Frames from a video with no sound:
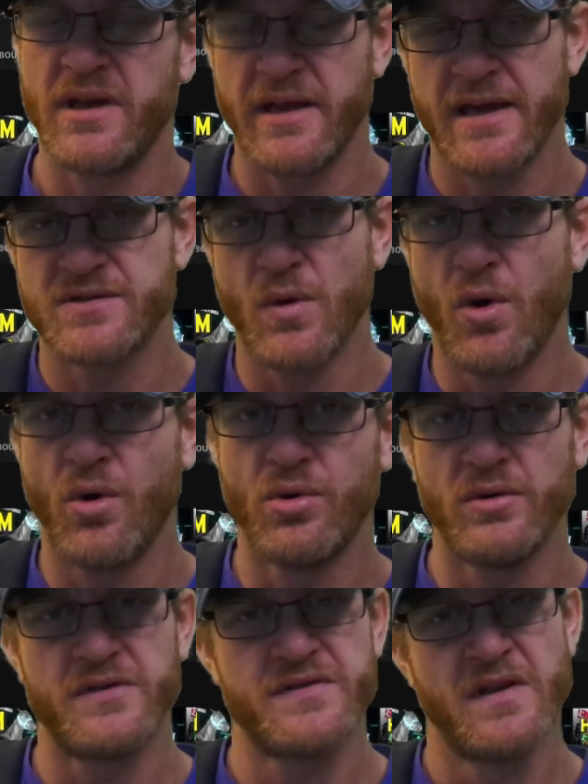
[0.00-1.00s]
as a
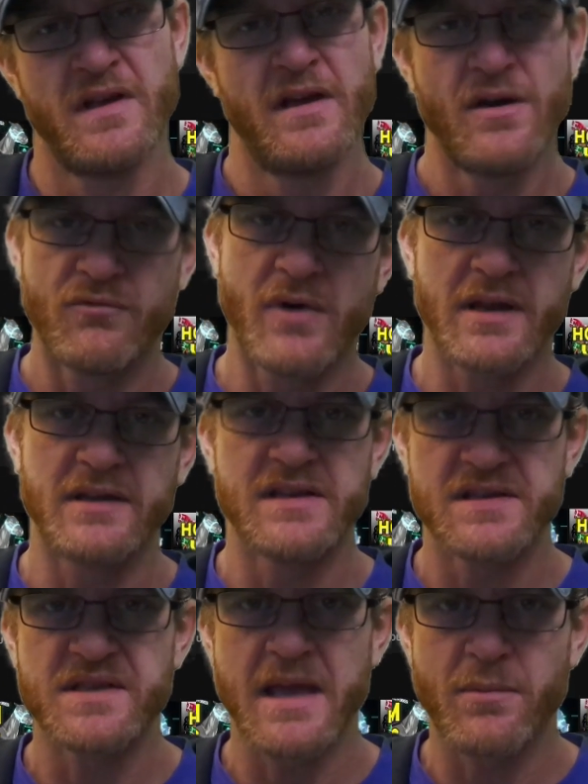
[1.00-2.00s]
whole is running
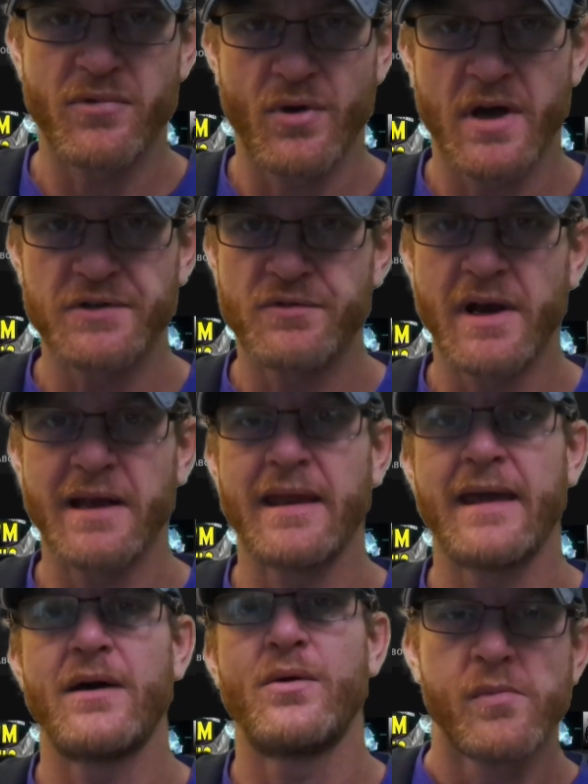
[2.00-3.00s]
these same thoughts right
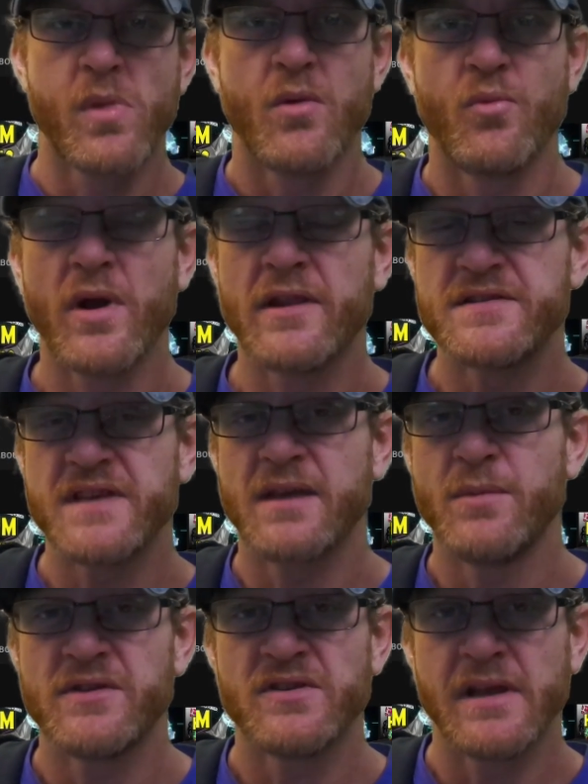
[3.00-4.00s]
now. One of the
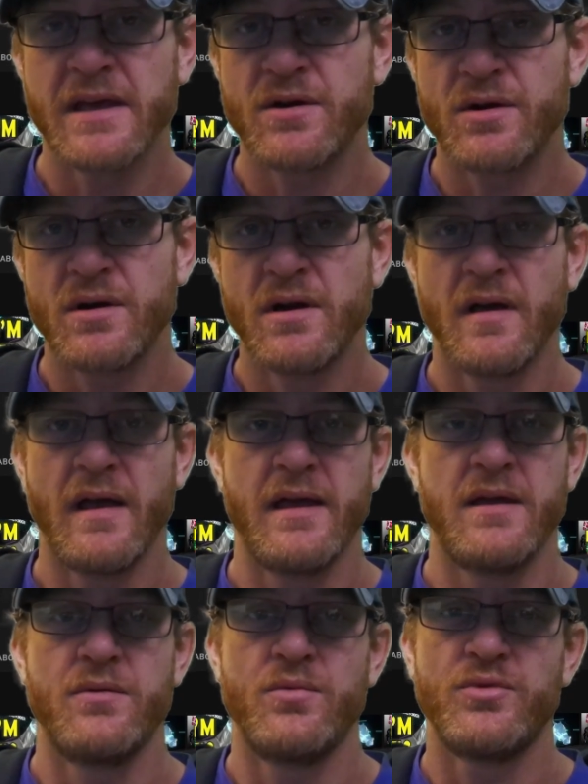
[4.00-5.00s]
segments later,
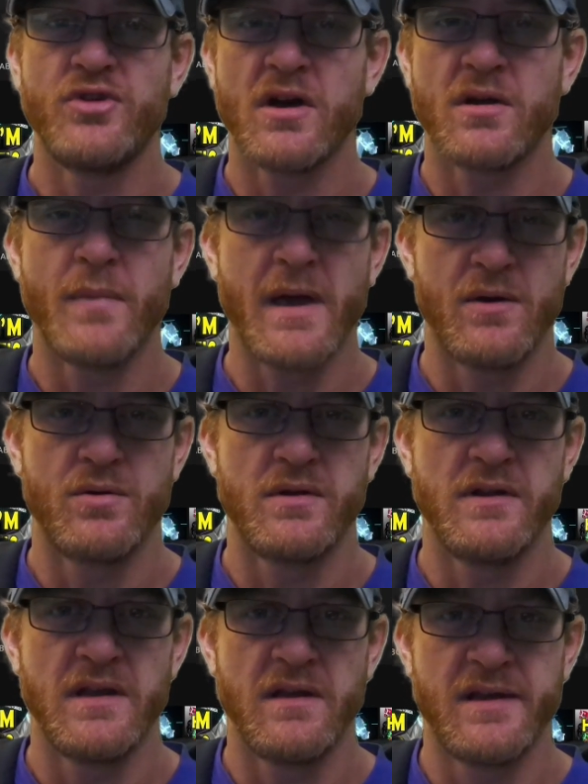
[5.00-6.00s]
I talk about
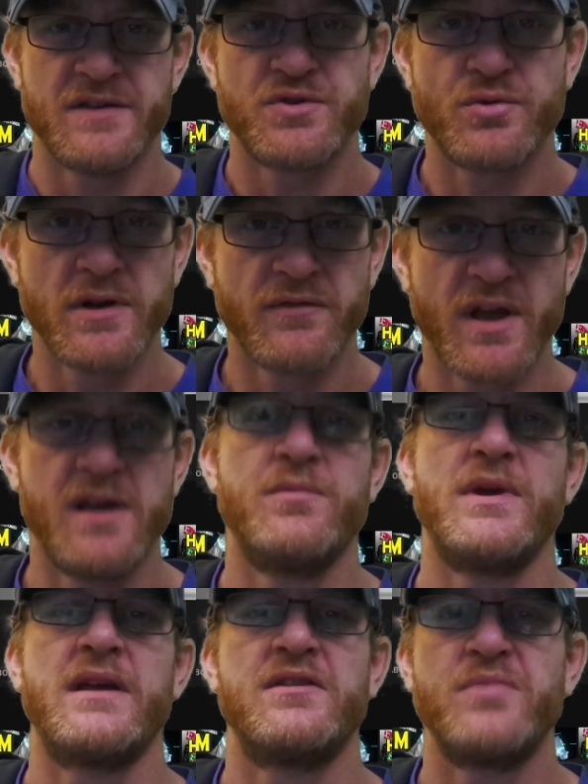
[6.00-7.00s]
the history of
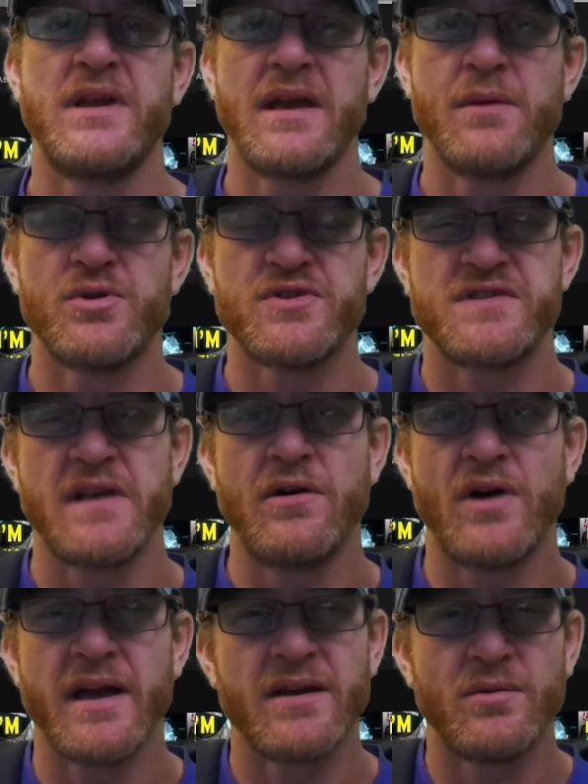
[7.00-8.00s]
gaming and being able to
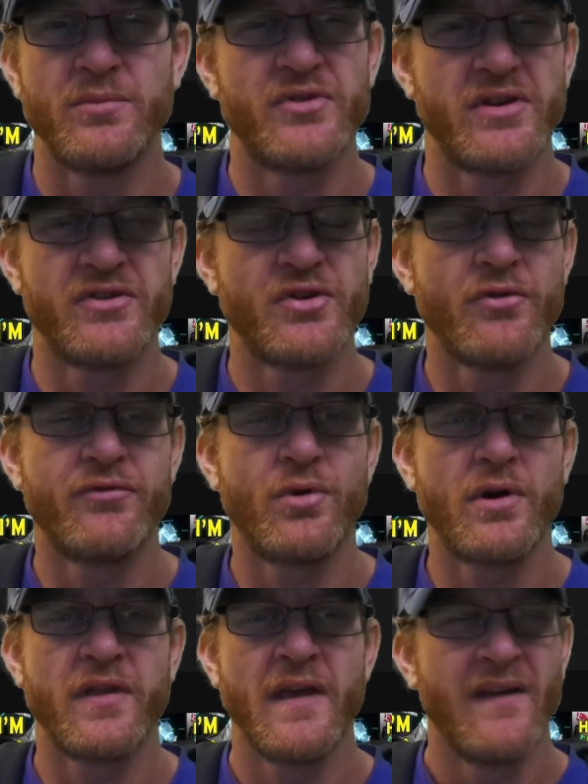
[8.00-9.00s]
sell items and so
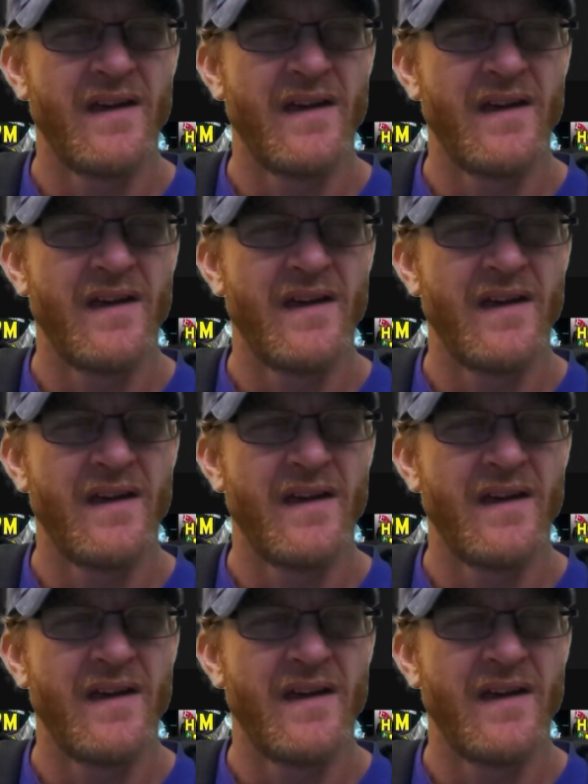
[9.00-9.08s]
forth.